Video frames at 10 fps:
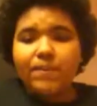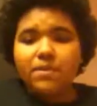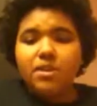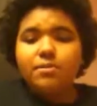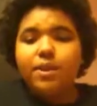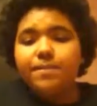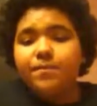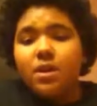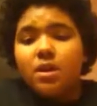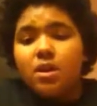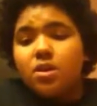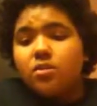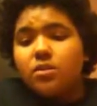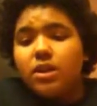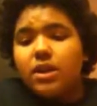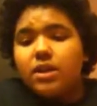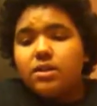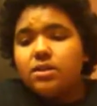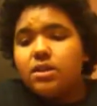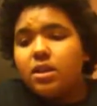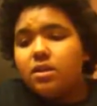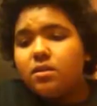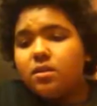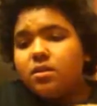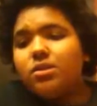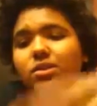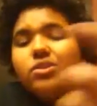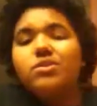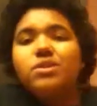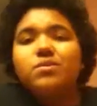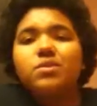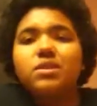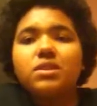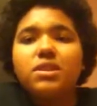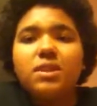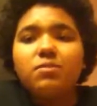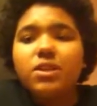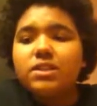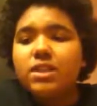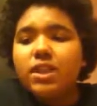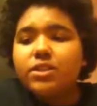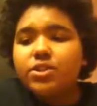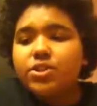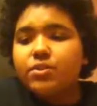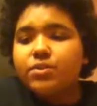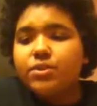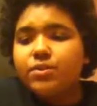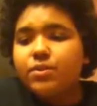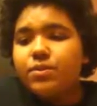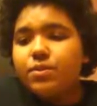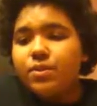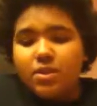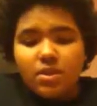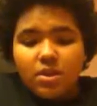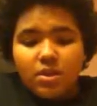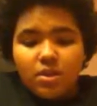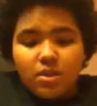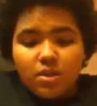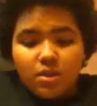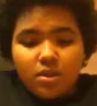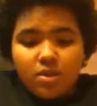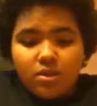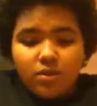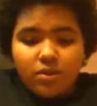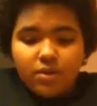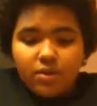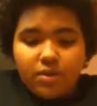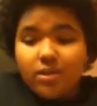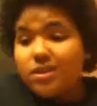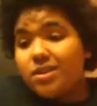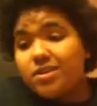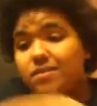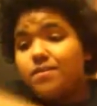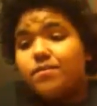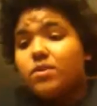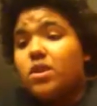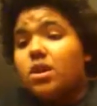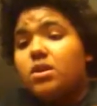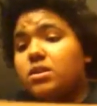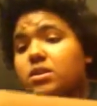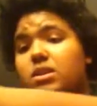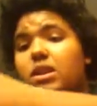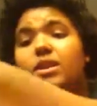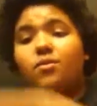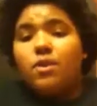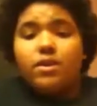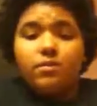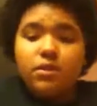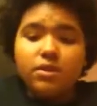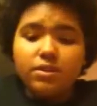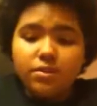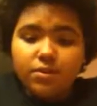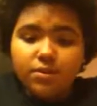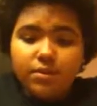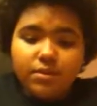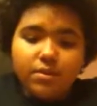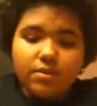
anyway, you'd, say, you could use it with the same rigs that I just showed you. You could do it, like, honestly, any way you wanted to do it.